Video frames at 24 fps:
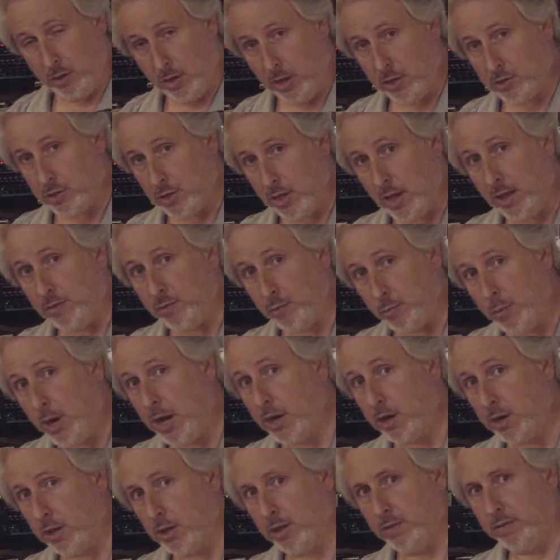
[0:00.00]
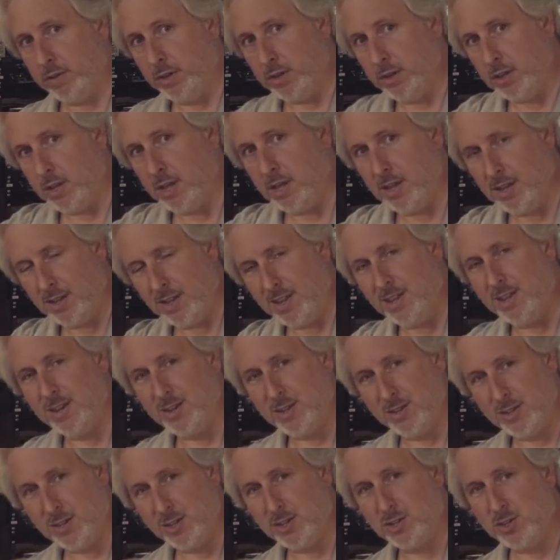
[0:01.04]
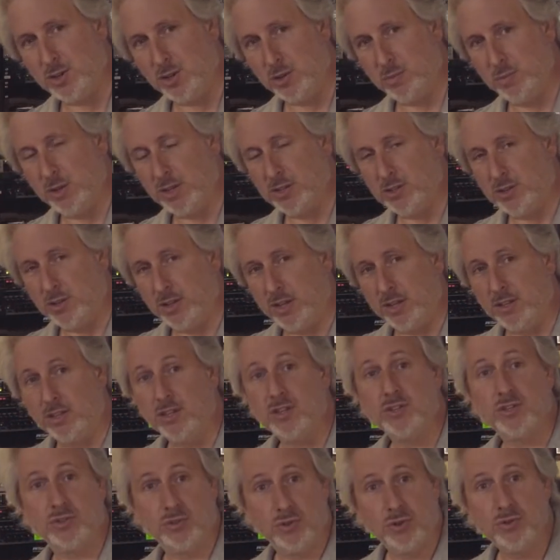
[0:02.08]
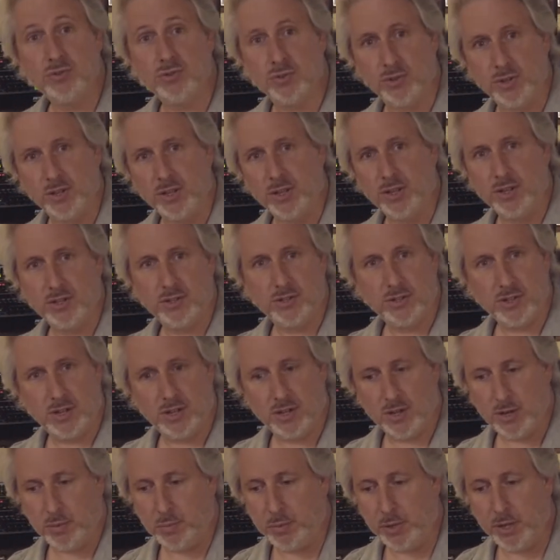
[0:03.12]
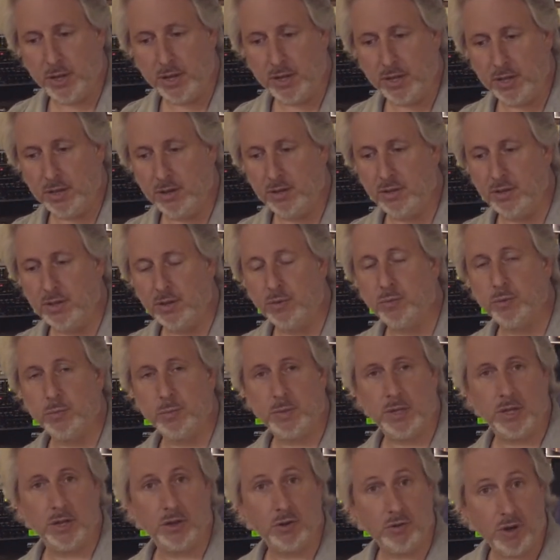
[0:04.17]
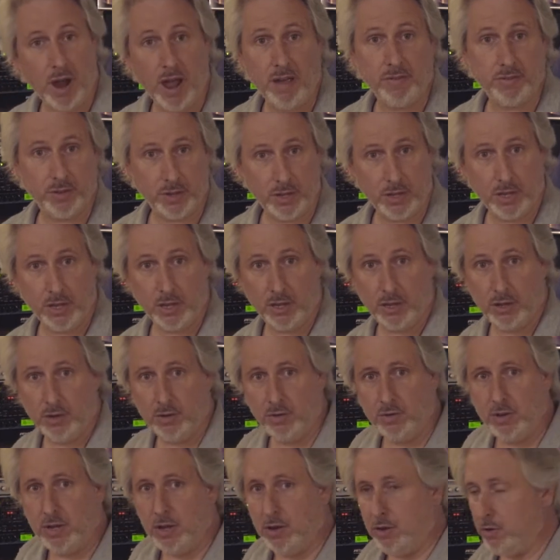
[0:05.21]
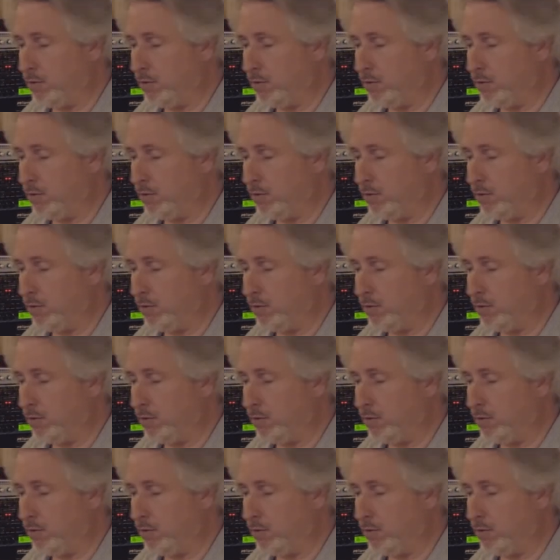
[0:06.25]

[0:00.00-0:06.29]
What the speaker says: actually have a model of it in a digital mixer like this, usually is a plug-in that would be a graphic EQ. Now a